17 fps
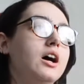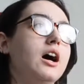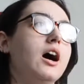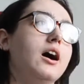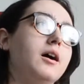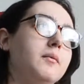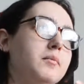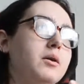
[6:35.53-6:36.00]

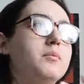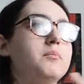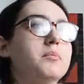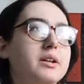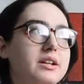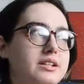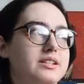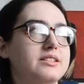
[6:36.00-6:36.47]

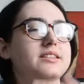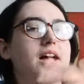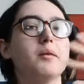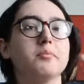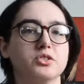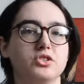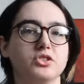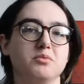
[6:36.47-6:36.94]
But it
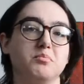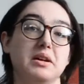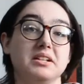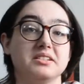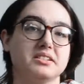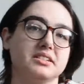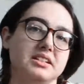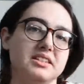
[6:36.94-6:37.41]
establishes
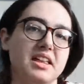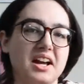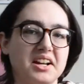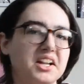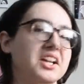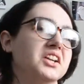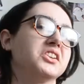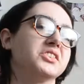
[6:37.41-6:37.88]
basically
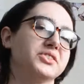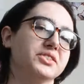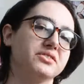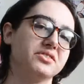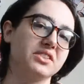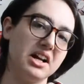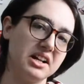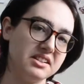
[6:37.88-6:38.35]
that character
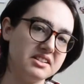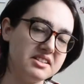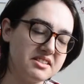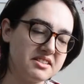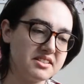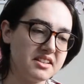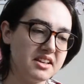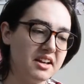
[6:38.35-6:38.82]
for
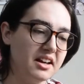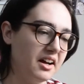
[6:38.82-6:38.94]
Ellis.